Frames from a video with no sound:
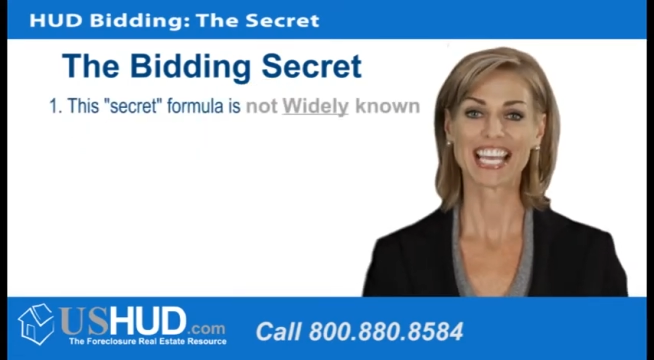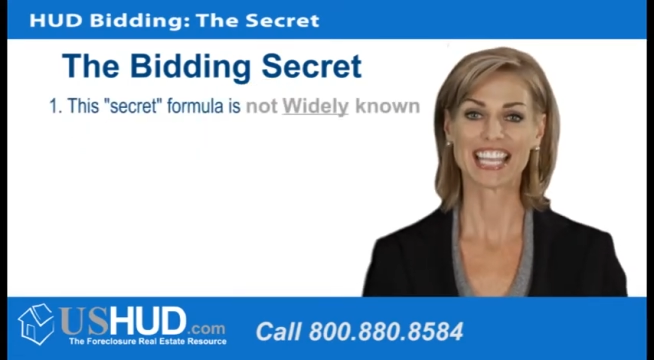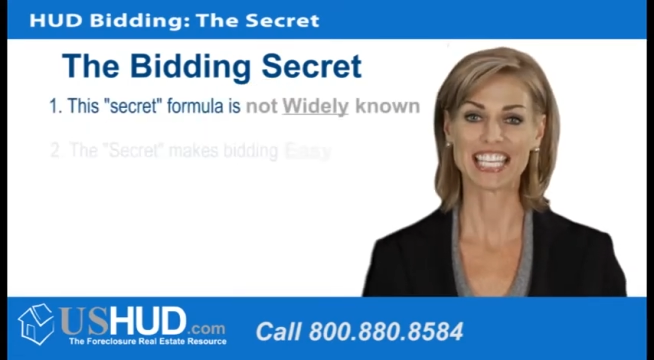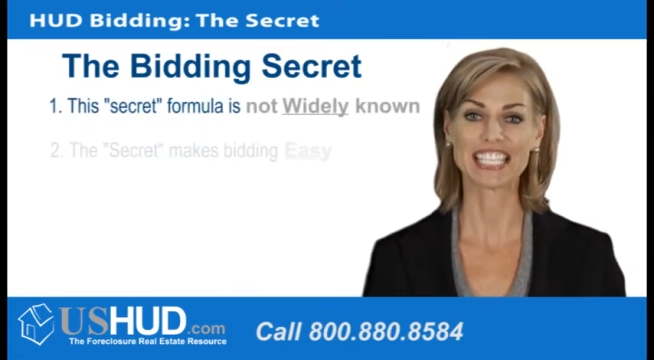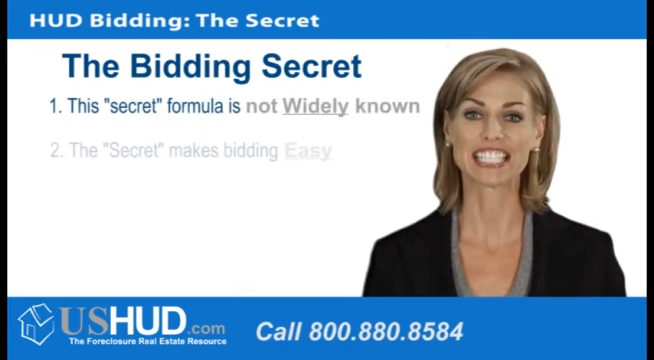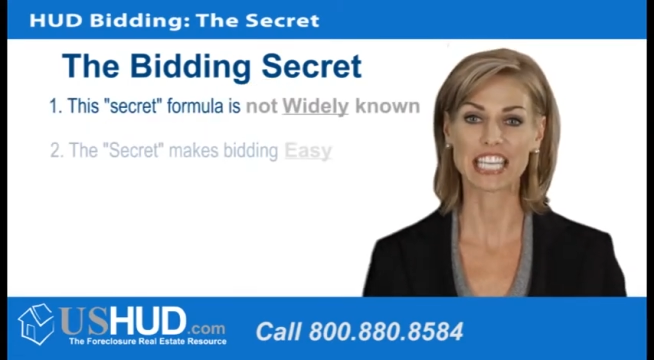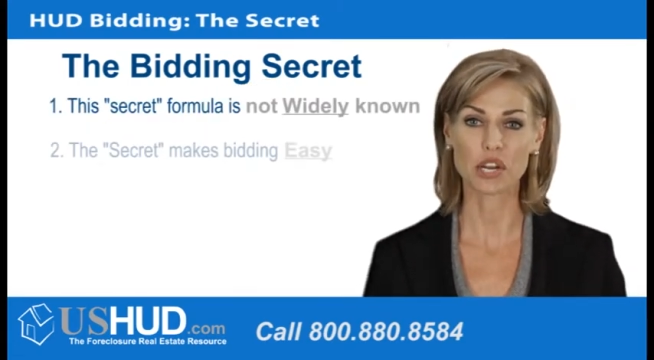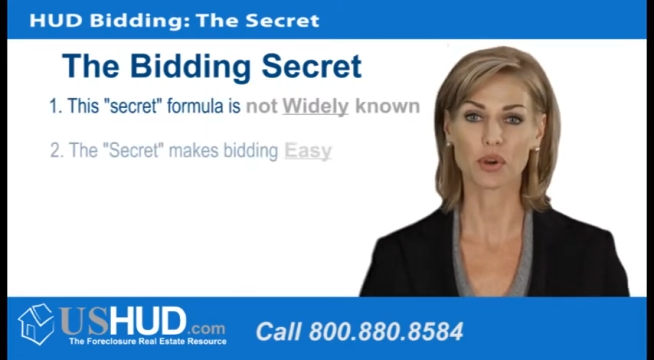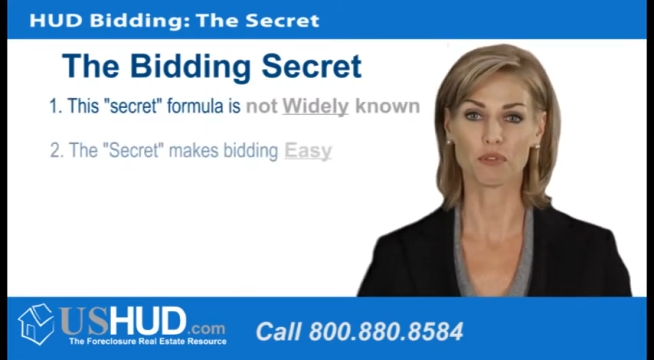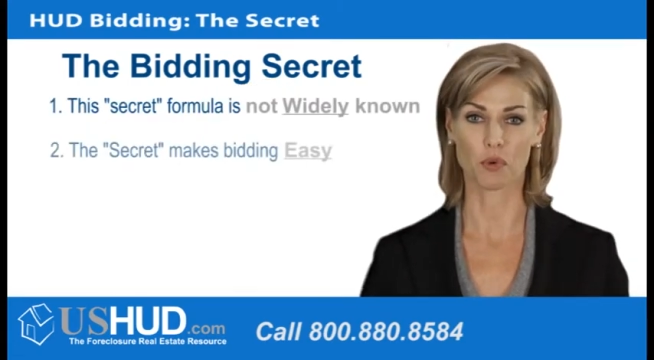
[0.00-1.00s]
This
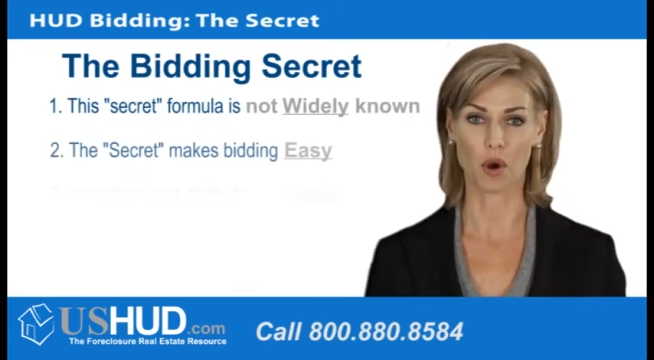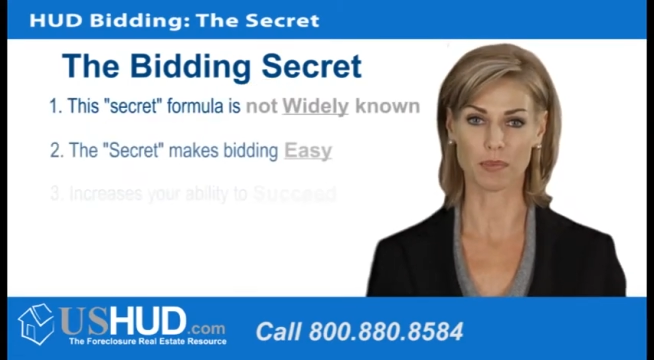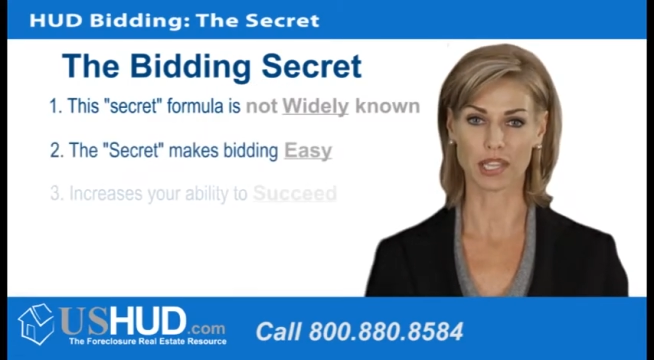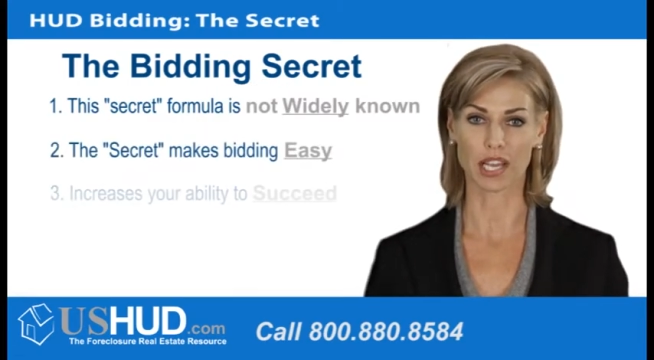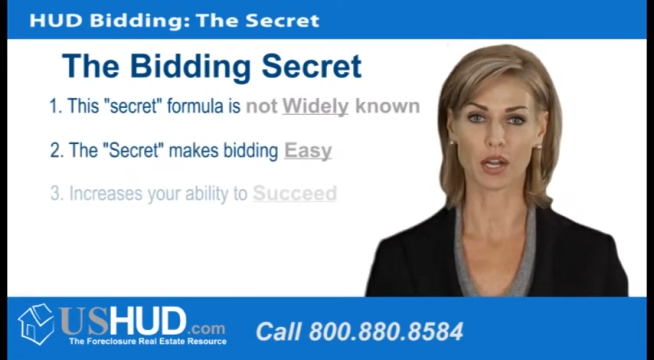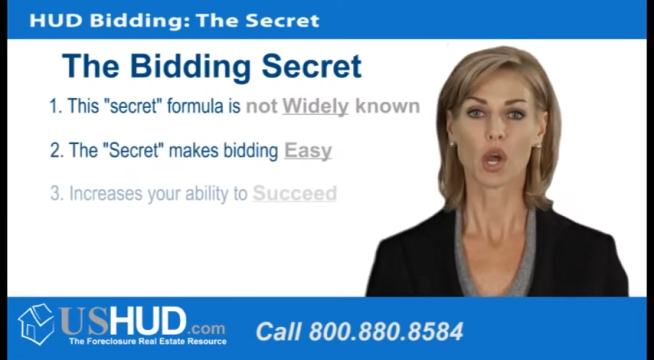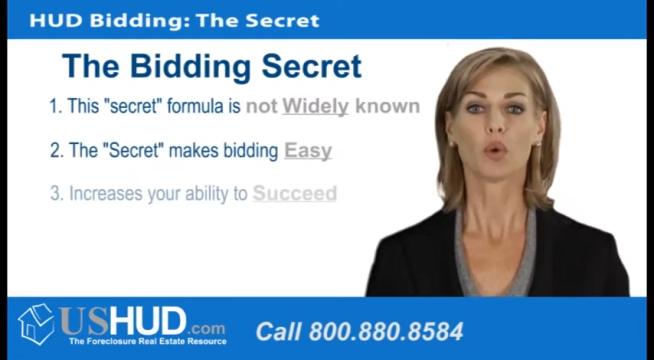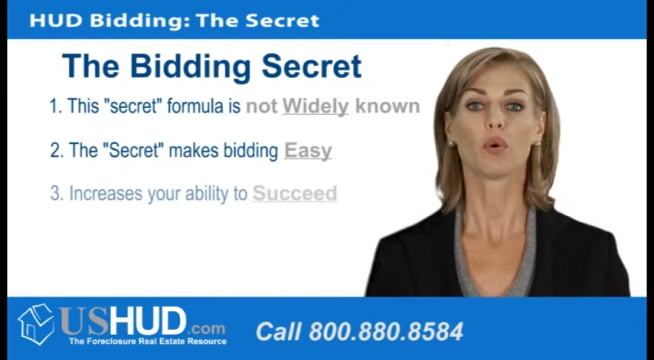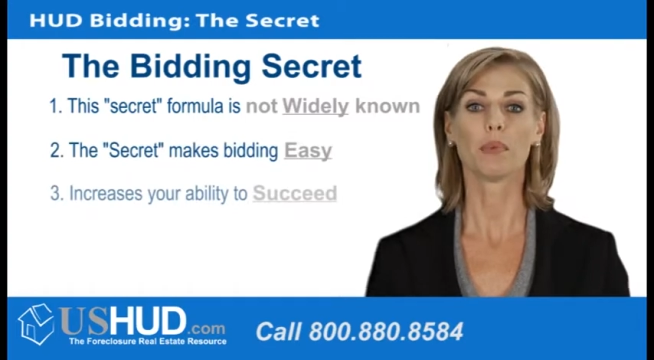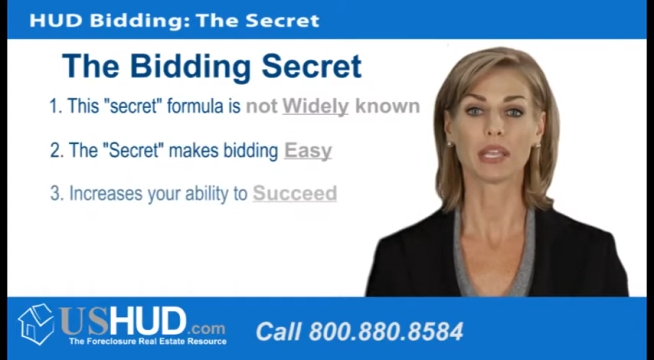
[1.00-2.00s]
secret formula
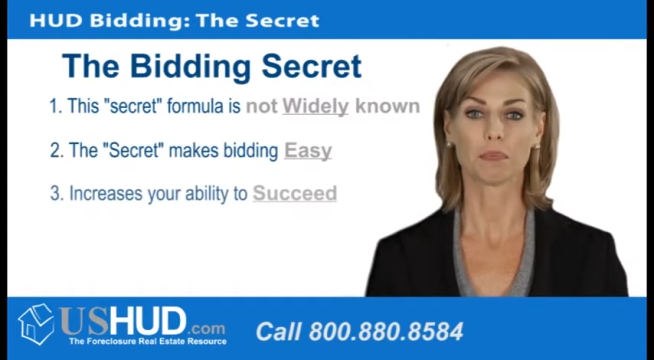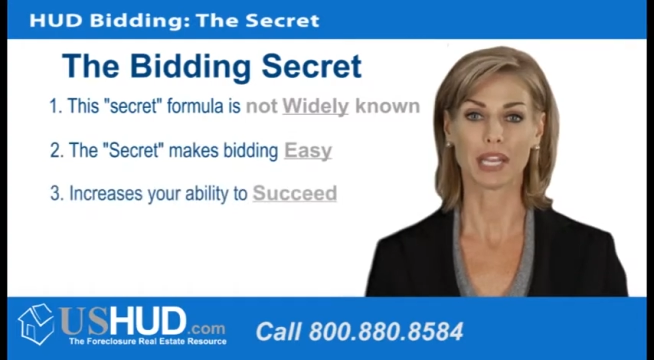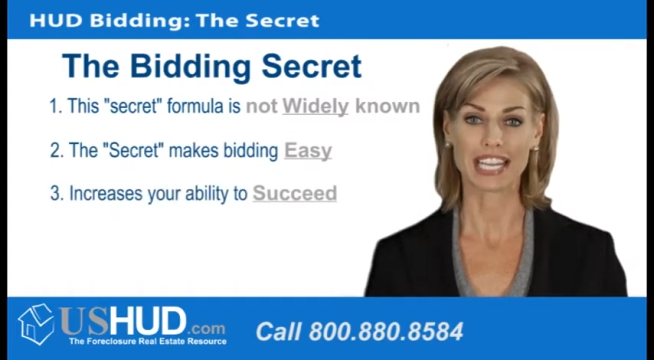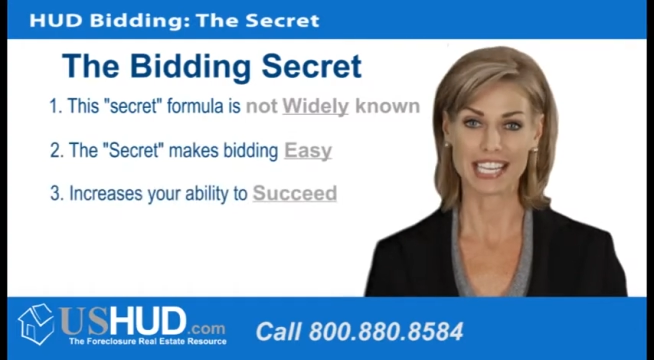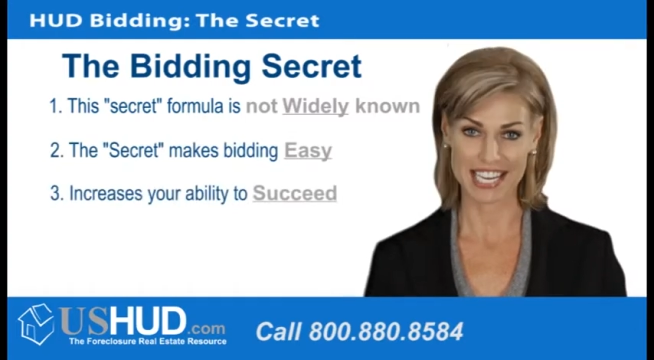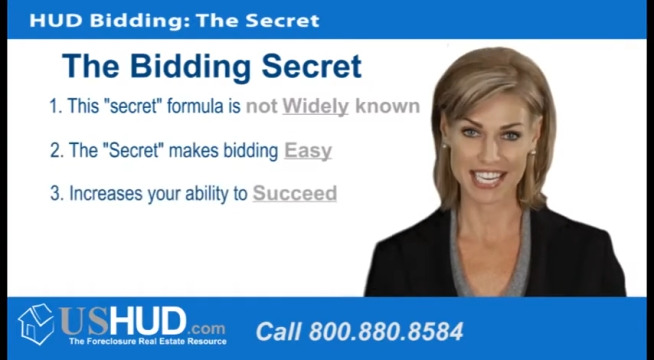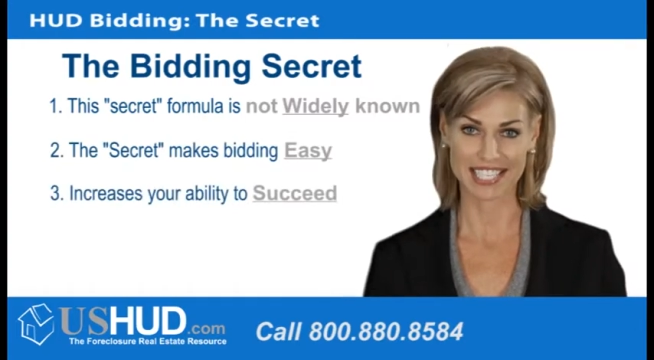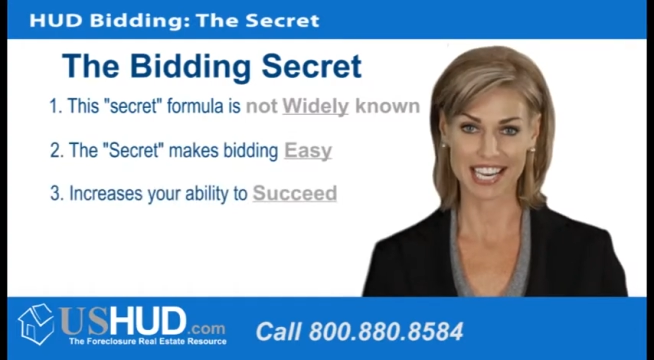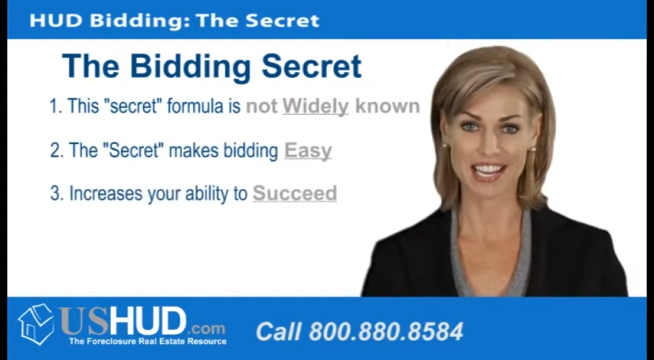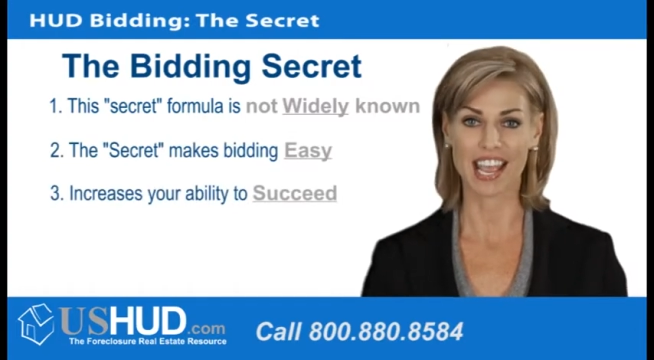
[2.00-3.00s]
will make bidding easy